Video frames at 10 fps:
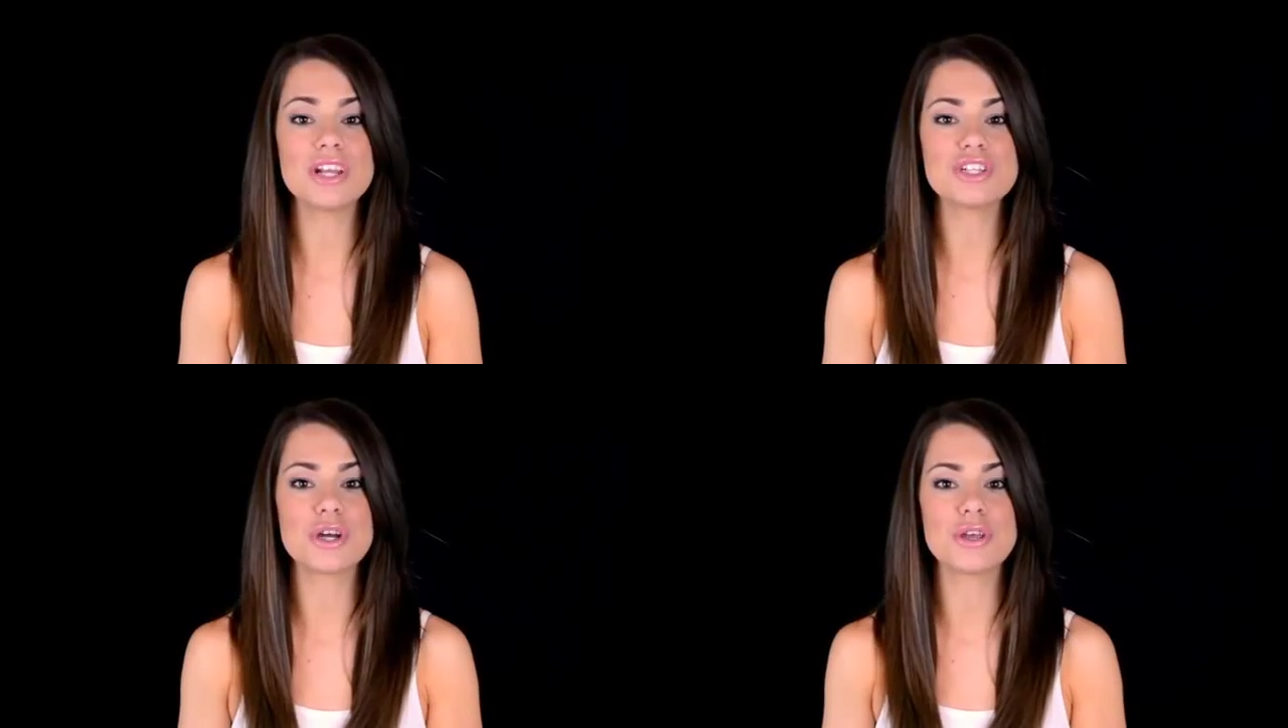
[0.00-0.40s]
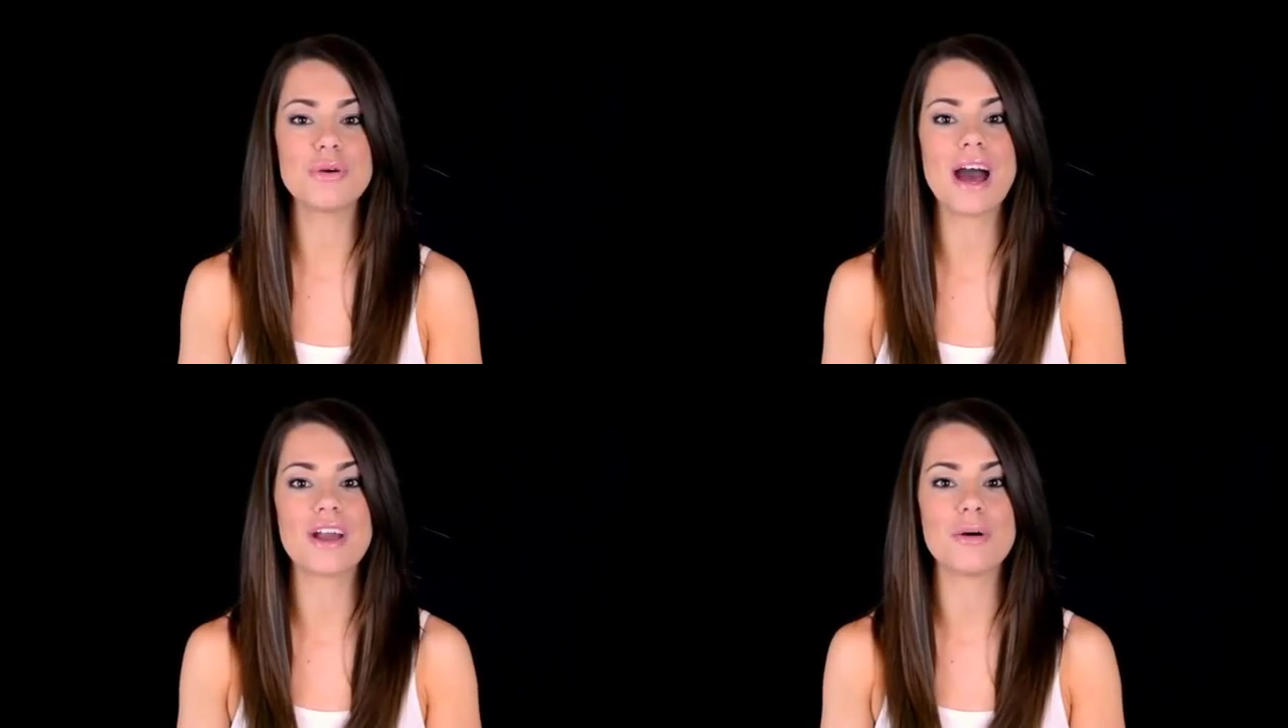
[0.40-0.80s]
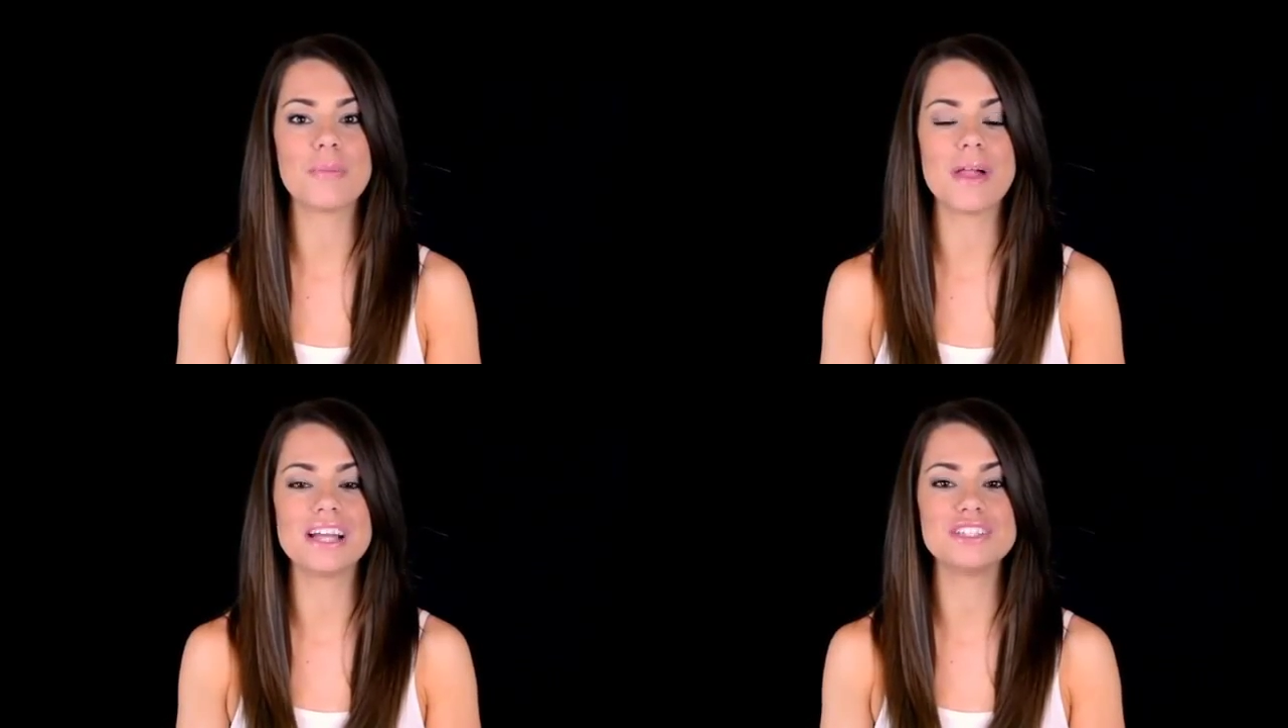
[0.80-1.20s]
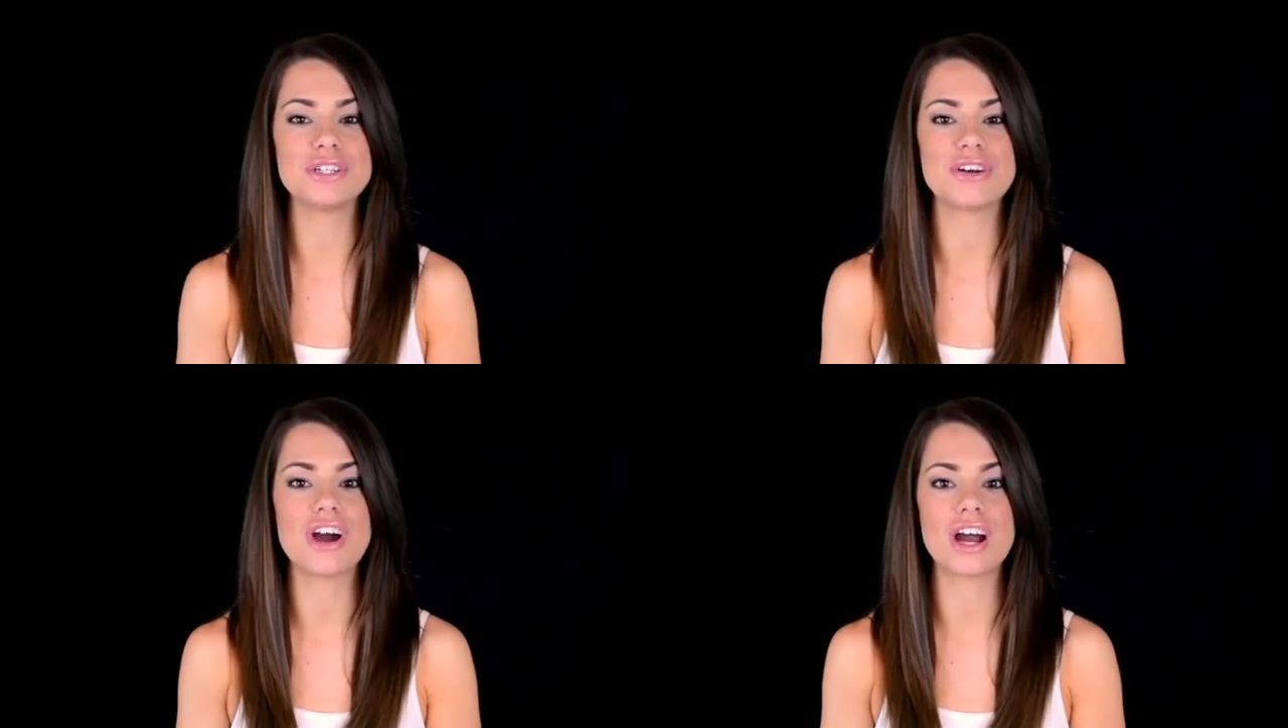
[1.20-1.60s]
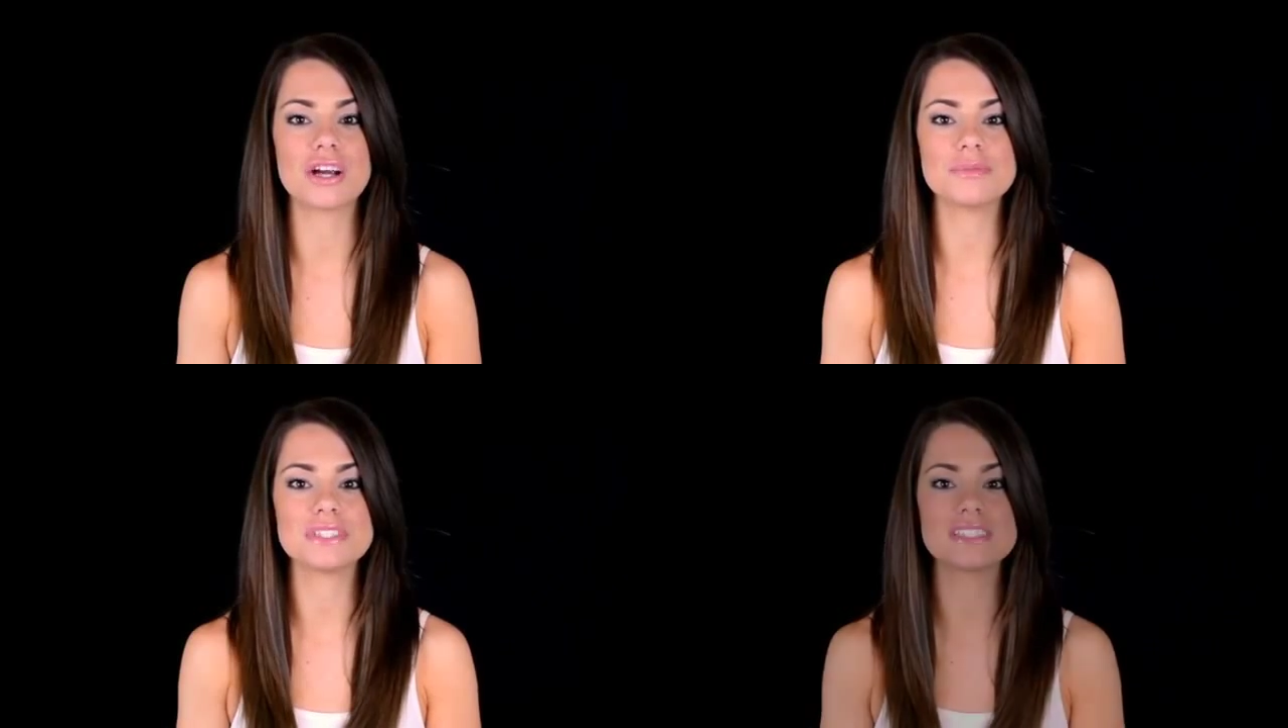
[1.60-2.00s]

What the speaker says: to show you how to apply to your arms.